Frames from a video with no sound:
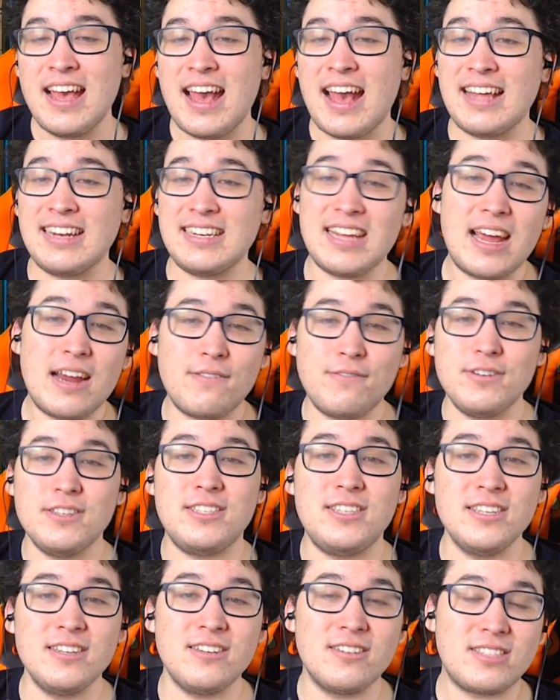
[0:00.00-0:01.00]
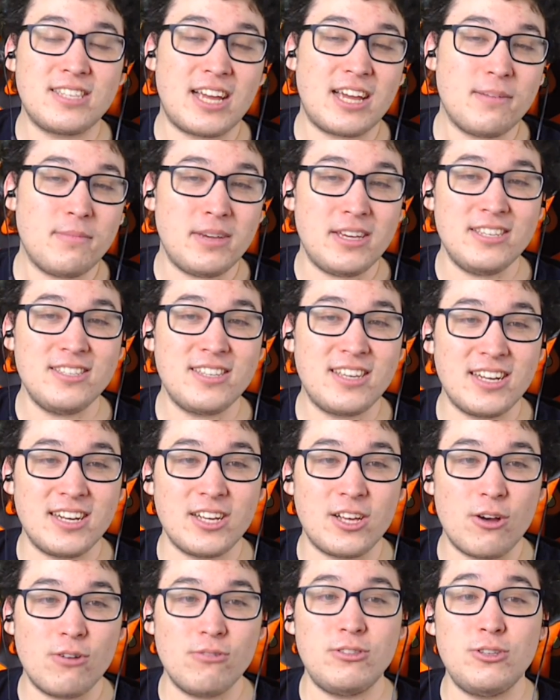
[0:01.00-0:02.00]
and every single time he's gonna
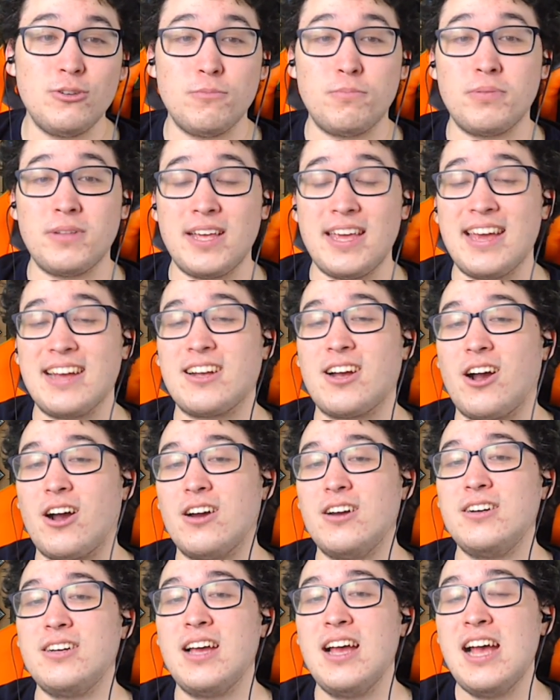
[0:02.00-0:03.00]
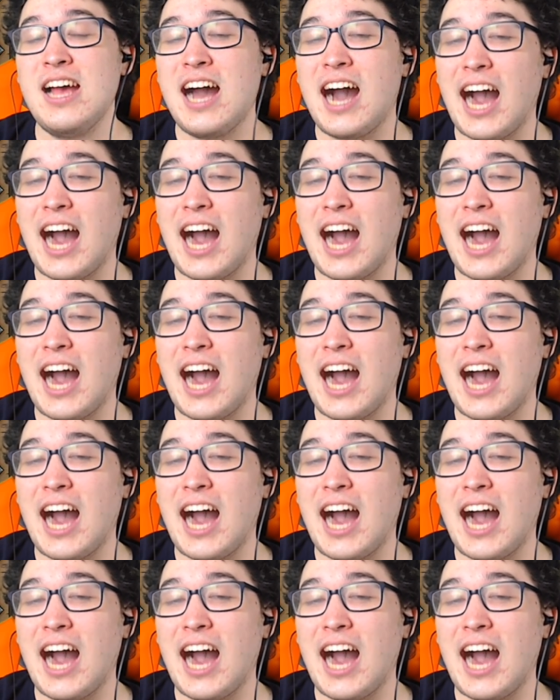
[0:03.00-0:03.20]
go to play a card,